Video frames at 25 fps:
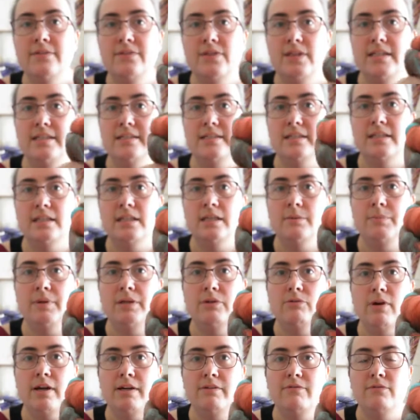These are going to be
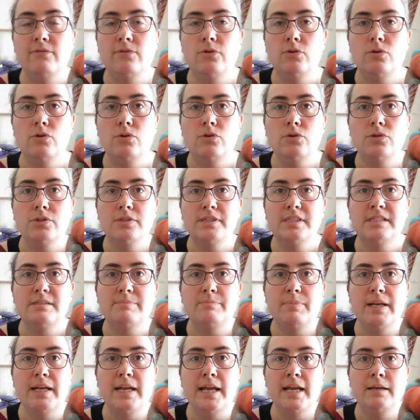great for
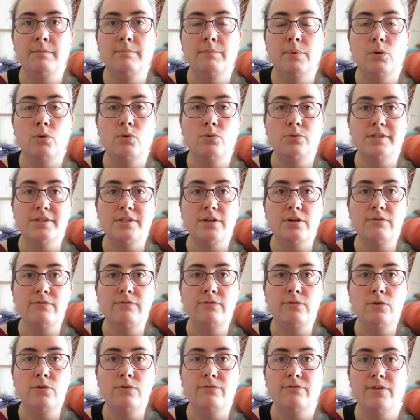spinning but also
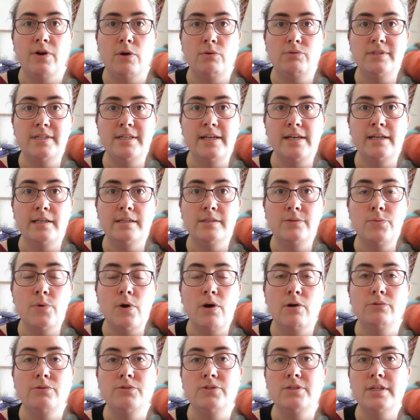for felting as
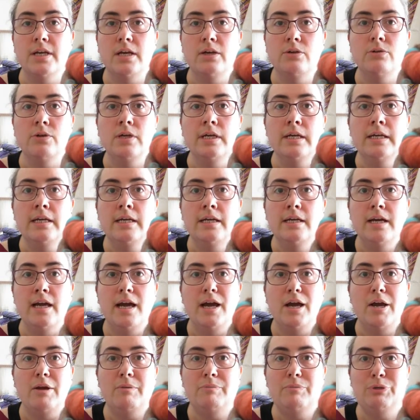well, so
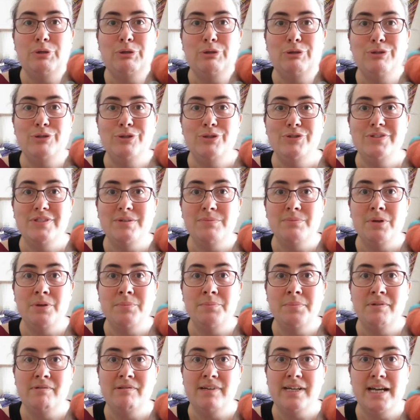you can use them on a
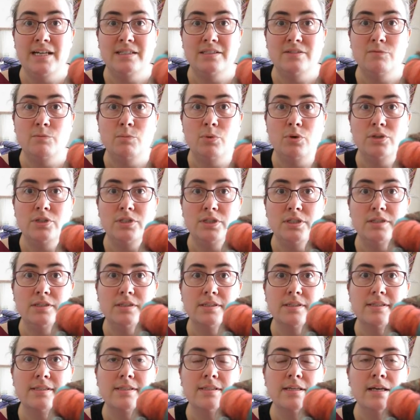myriad of
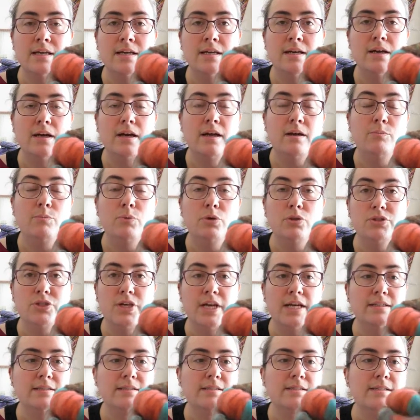projects,
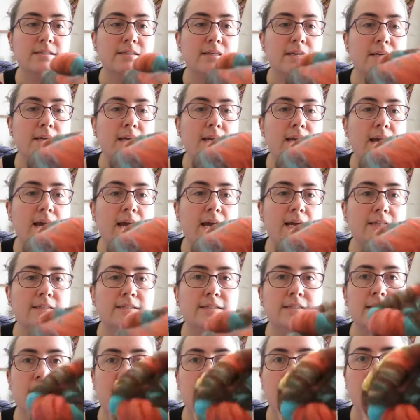
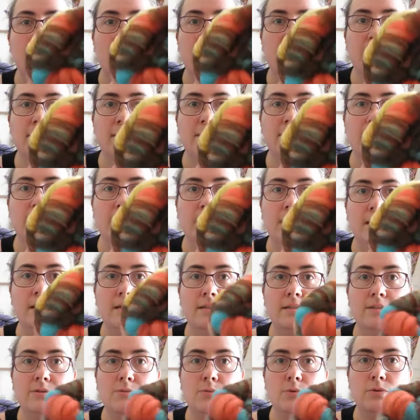and I think the
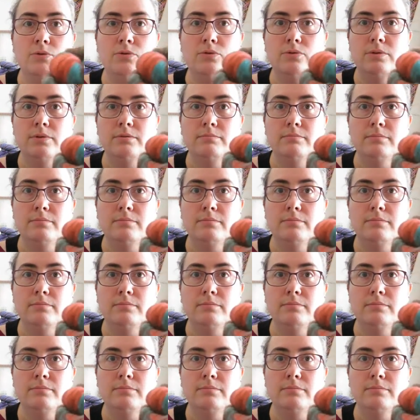colours will